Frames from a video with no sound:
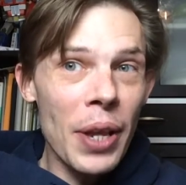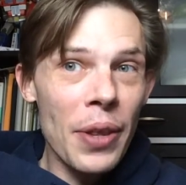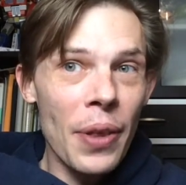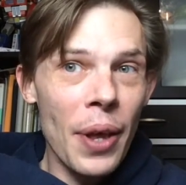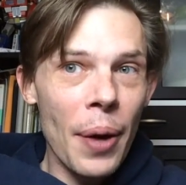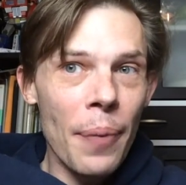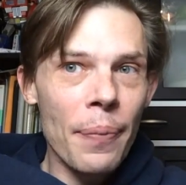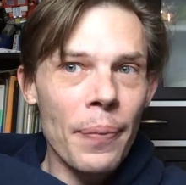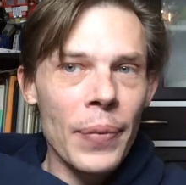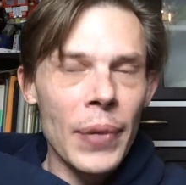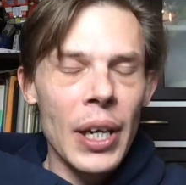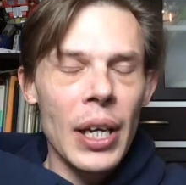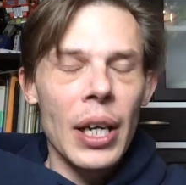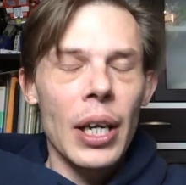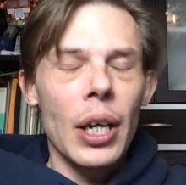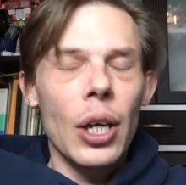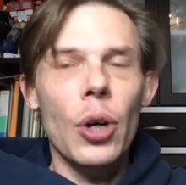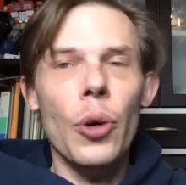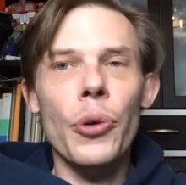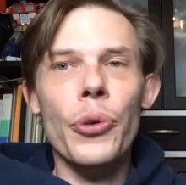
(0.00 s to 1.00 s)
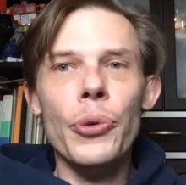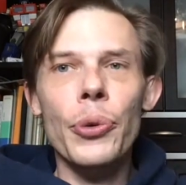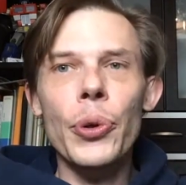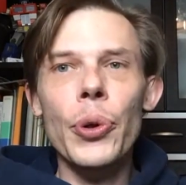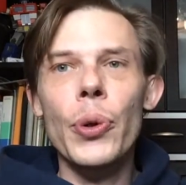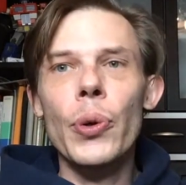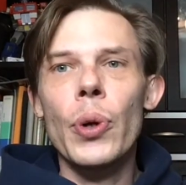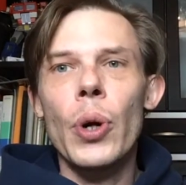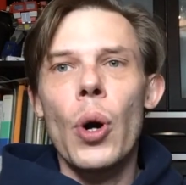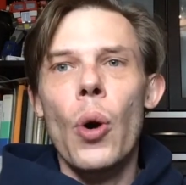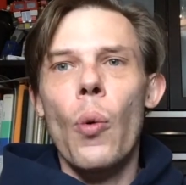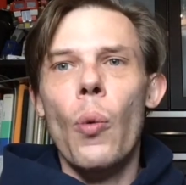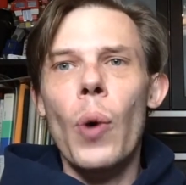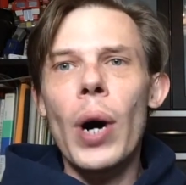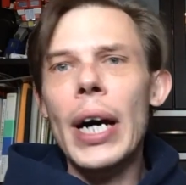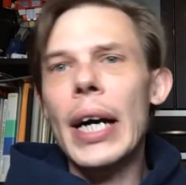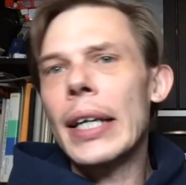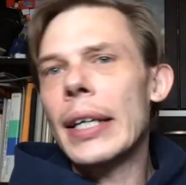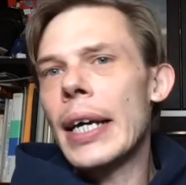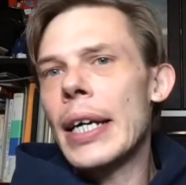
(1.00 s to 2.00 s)
them. Go through
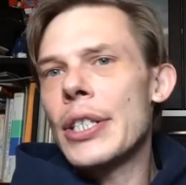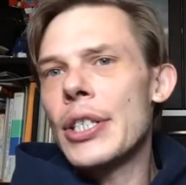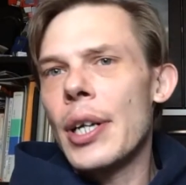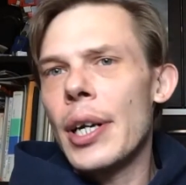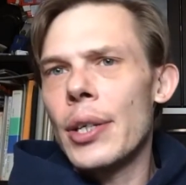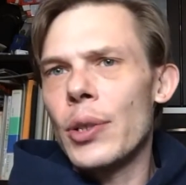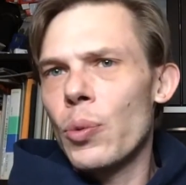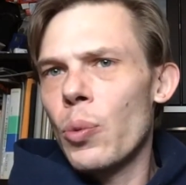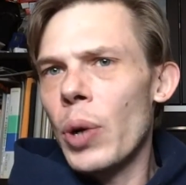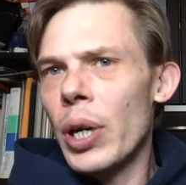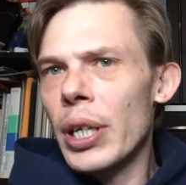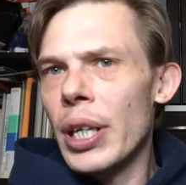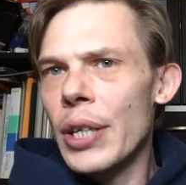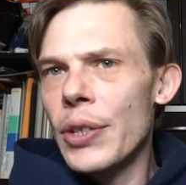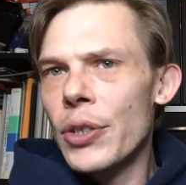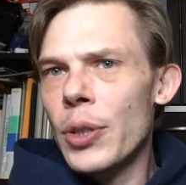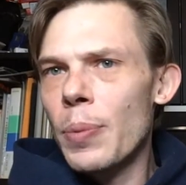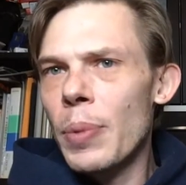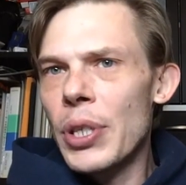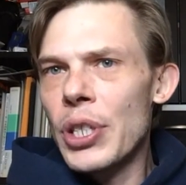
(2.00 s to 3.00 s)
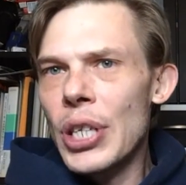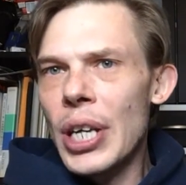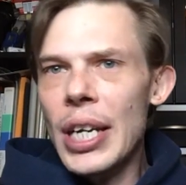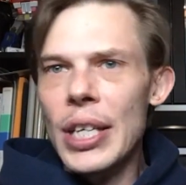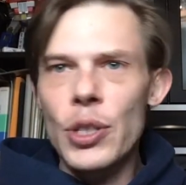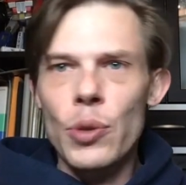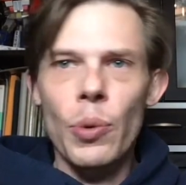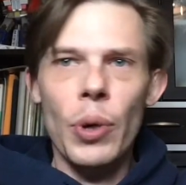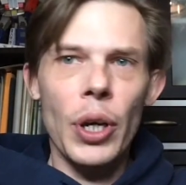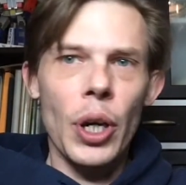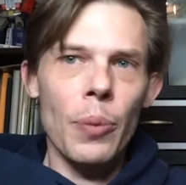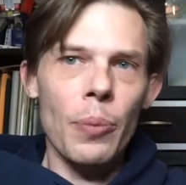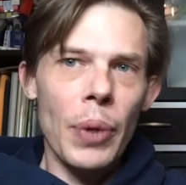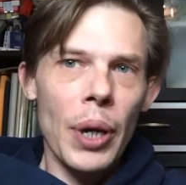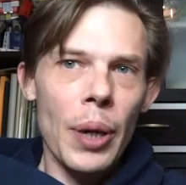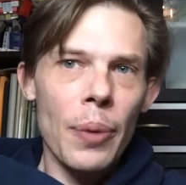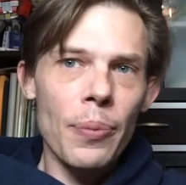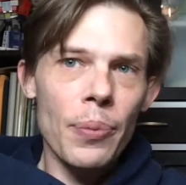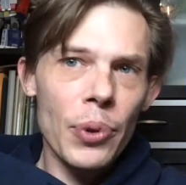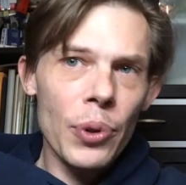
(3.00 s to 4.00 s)
what can I change, what needs to be changed, what can
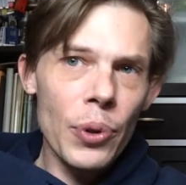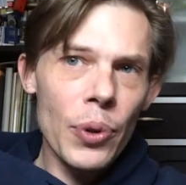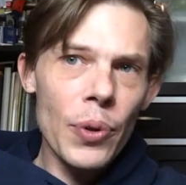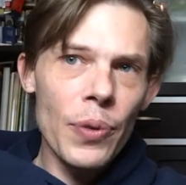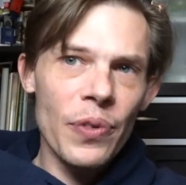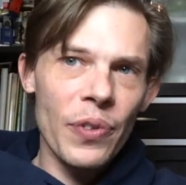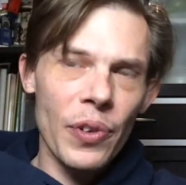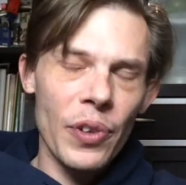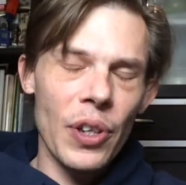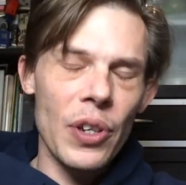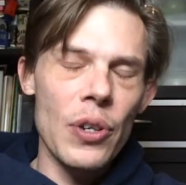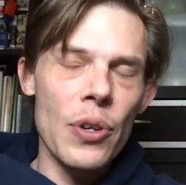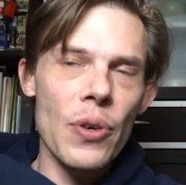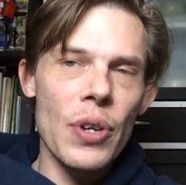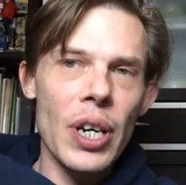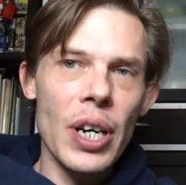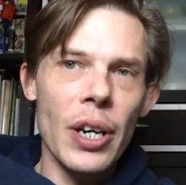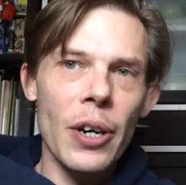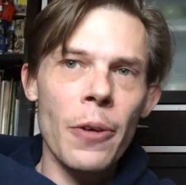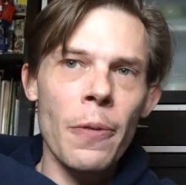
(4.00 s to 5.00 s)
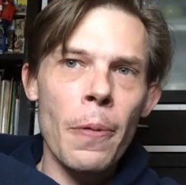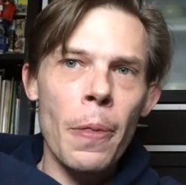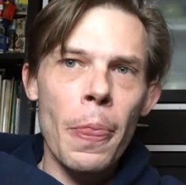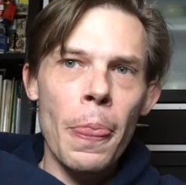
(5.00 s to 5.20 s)
be improved for the new year.